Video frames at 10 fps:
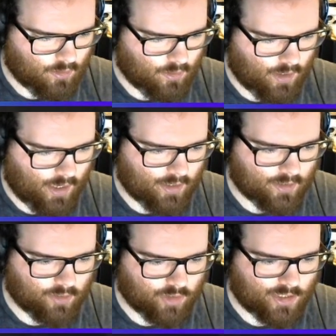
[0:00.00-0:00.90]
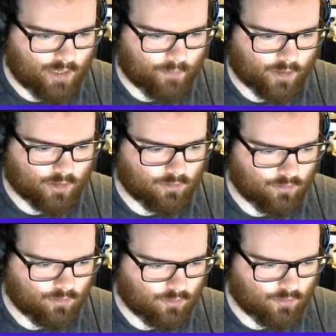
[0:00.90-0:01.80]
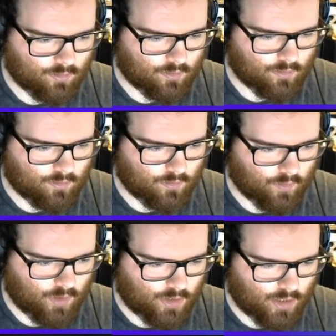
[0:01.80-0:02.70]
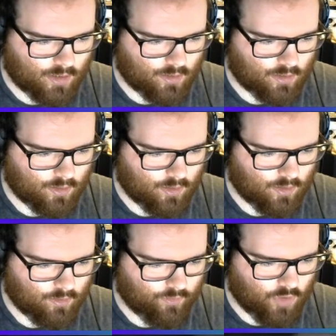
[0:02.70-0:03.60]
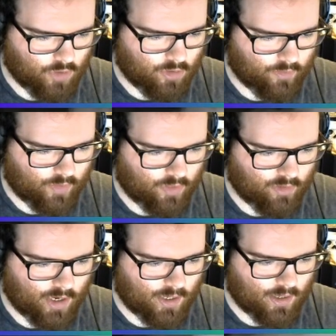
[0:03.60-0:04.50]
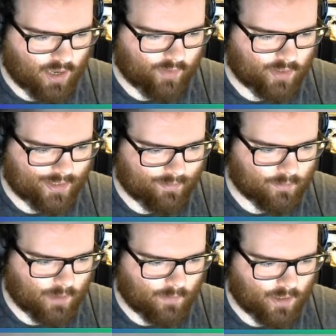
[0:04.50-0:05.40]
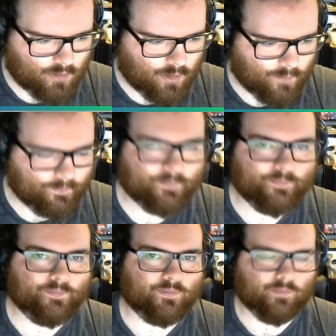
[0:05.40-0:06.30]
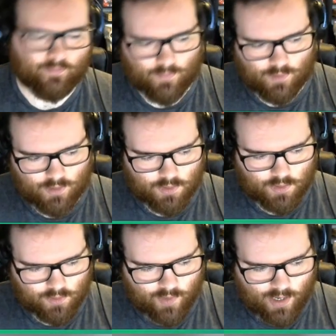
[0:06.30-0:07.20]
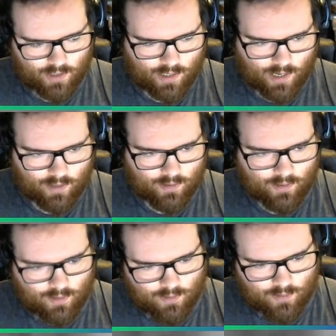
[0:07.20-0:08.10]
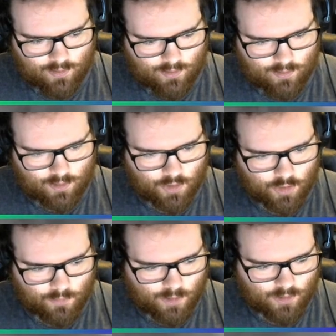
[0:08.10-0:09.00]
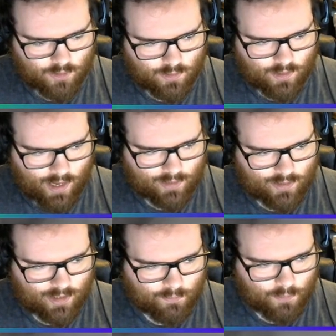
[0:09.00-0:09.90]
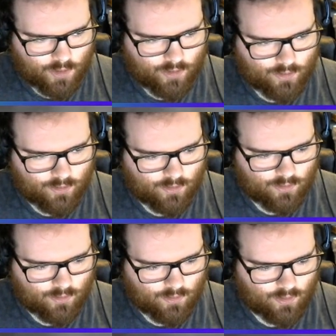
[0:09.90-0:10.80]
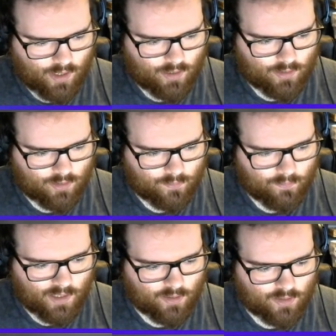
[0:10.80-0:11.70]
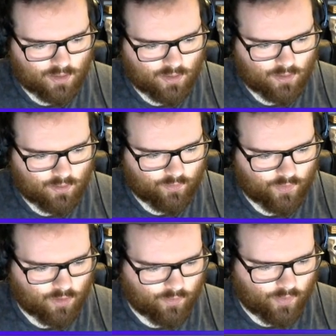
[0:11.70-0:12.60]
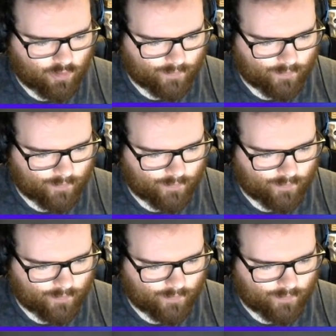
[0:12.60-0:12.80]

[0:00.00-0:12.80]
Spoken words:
is the reciprocal, which is 4 over 3, and then times by minus 1. So then the normal at this point is minus 4 over 3.